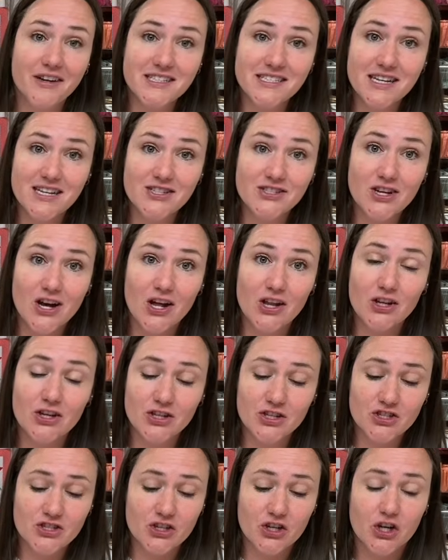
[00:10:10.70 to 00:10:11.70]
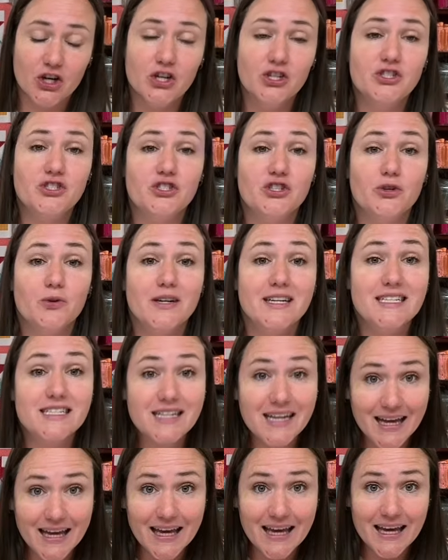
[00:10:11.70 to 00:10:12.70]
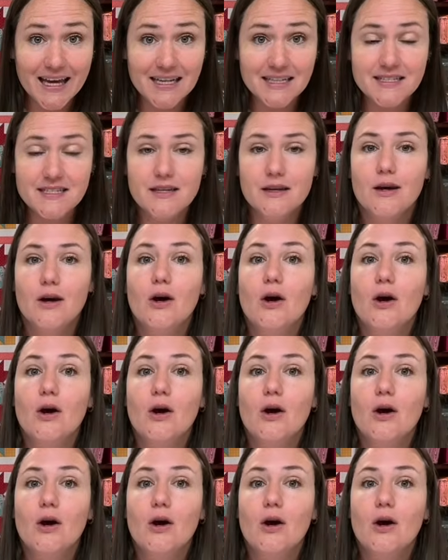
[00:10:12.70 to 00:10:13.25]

$10 earns you a ticket.